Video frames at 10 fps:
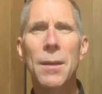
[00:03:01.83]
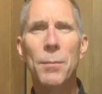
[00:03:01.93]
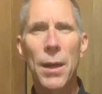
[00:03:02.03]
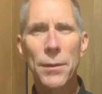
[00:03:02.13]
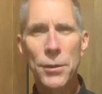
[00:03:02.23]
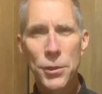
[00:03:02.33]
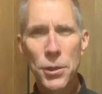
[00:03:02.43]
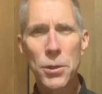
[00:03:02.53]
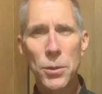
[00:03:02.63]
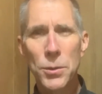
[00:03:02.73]
by the
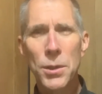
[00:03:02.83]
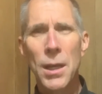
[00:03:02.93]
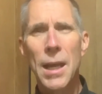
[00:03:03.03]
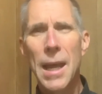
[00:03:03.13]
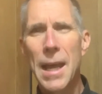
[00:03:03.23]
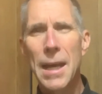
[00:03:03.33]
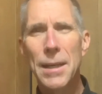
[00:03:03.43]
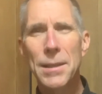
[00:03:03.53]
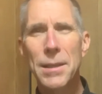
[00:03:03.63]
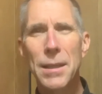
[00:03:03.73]
Jews
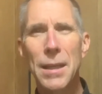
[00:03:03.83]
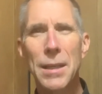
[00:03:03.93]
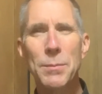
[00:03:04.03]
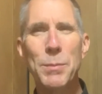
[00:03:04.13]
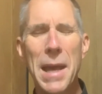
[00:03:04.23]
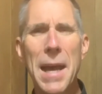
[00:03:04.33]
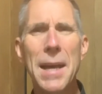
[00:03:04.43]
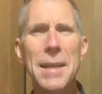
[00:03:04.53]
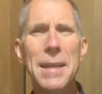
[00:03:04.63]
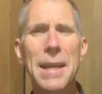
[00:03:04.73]
as as
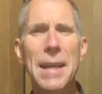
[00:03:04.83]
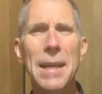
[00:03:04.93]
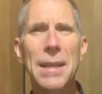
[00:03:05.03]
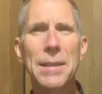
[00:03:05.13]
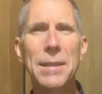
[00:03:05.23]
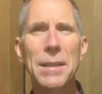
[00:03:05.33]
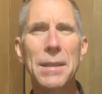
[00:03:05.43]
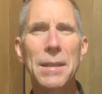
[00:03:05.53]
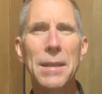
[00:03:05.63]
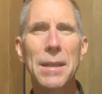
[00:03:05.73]
bad as
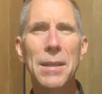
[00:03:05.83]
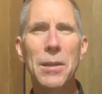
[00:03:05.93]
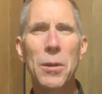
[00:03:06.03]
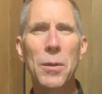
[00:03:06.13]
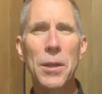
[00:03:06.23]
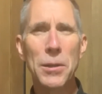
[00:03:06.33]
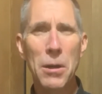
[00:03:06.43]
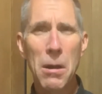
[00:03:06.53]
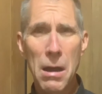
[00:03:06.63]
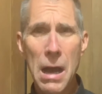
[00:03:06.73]
in their in
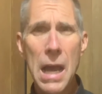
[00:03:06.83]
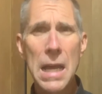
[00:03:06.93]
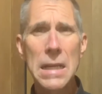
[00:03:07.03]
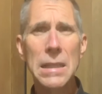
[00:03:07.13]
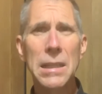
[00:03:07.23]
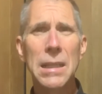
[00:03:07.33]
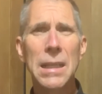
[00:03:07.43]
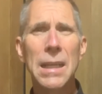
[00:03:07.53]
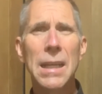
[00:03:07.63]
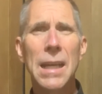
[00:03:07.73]
their eyes
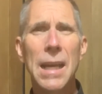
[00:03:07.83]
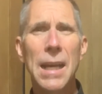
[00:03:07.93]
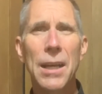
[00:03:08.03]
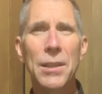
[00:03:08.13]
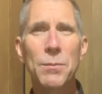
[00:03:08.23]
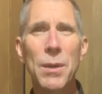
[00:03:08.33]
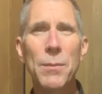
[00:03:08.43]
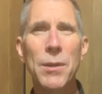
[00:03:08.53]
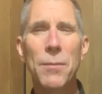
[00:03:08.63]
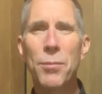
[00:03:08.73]
as
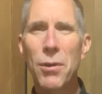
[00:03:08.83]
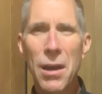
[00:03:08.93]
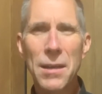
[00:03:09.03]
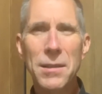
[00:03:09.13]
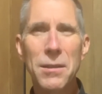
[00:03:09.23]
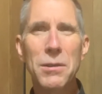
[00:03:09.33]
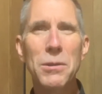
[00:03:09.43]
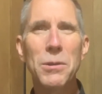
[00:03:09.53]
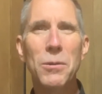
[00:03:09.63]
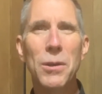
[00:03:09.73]
maybe a
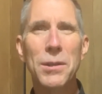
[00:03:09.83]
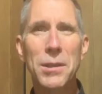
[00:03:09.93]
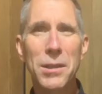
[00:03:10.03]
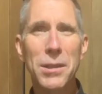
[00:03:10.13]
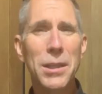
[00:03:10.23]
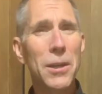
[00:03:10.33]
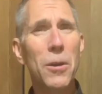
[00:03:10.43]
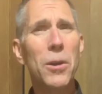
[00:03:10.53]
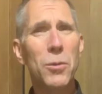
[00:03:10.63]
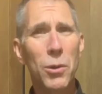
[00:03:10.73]
prostitute or a
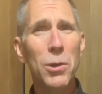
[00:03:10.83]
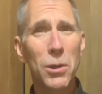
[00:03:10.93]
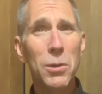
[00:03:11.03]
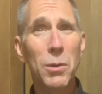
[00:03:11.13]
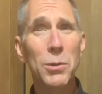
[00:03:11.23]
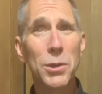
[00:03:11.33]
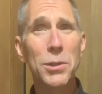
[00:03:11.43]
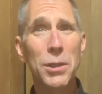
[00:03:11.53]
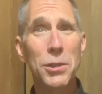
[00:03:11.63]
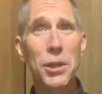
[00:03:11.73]
sinner, quote unquote,
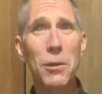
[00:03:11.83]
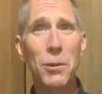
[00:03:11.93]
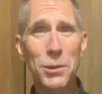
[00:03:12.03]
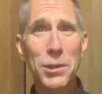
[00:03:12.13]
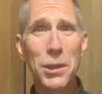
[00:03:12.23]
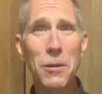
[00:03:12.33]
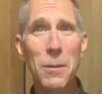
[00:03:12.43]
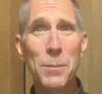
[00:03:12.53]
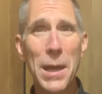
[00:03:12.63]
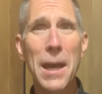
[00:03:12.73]
just a general sinner,
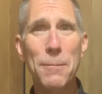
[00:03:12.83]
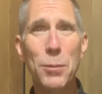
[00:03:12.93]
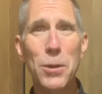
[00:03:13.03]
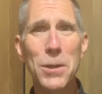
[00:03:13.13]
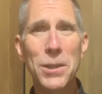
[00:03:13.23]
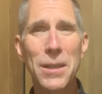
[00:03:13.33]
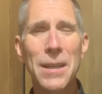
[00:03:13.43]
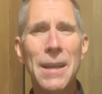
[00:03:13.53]
a bad person.